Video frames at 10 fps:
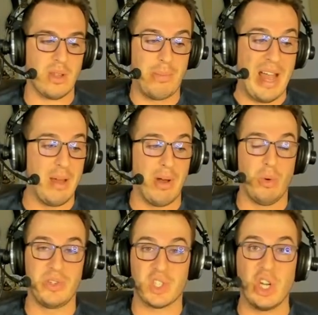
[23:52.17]
Bayama
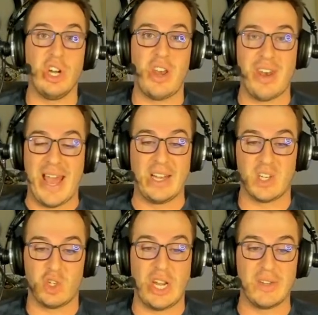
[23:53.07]
was good and has
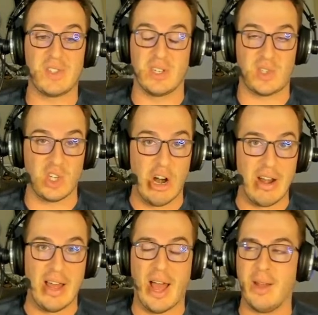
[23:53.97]
a chance to
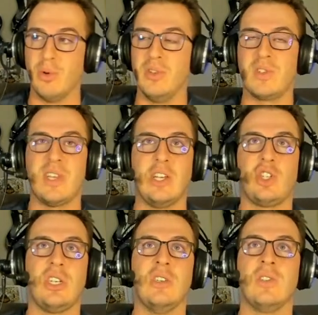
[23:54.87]
start. I wouldn't say
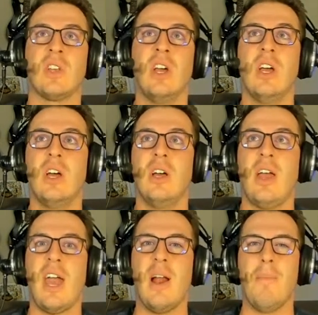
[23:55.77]
she's
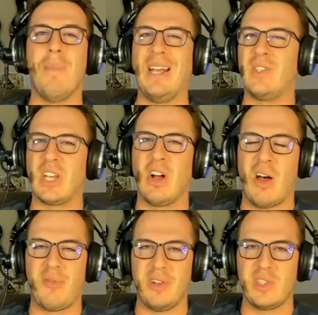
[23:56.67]
an amazing
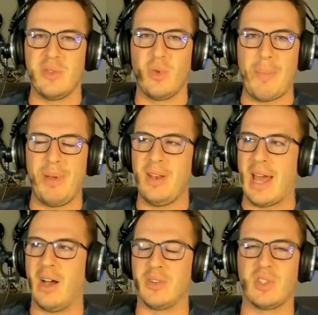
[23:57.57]
offensive weapon.
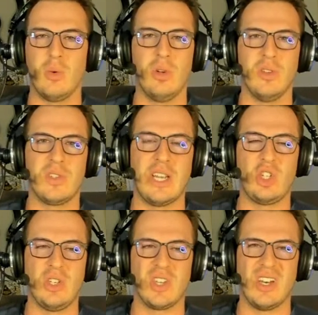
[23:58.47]
I also wouldn't say
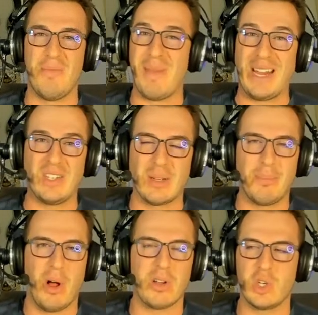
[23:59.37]
she's an amazing
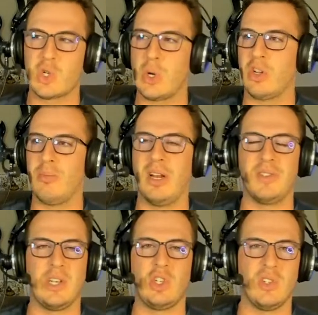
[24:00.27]
ball controller, but I'd
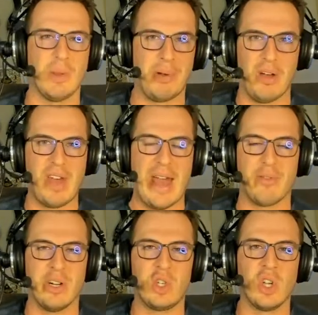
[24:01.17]
say she's above
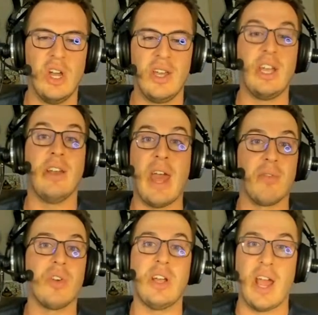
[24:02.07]
average in
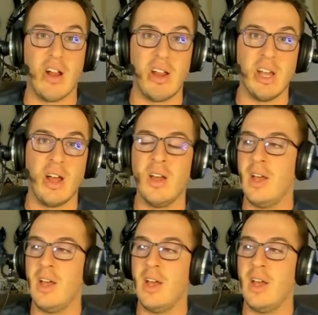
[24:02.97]
every area